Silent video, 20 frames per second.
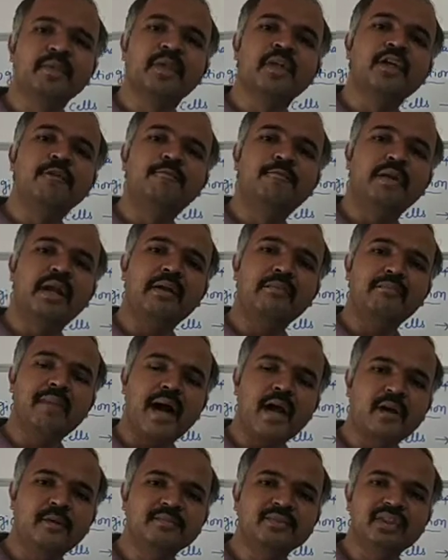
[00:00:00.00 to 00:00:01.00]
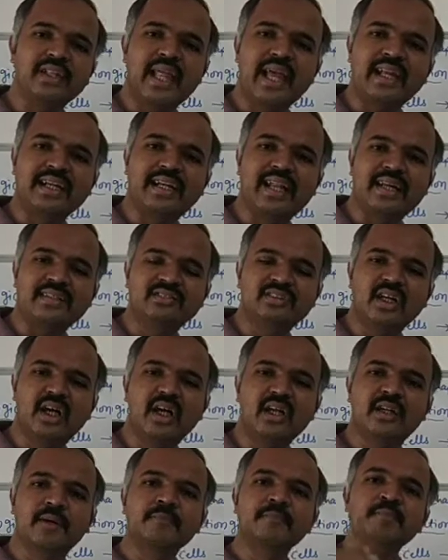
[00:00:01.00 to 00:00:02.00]
Different biomes like
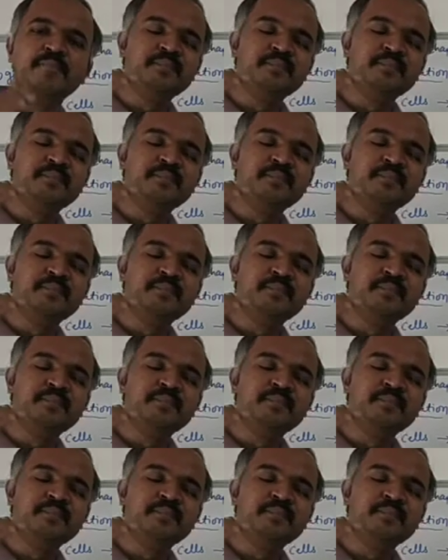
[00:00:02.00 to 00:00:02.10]
desert,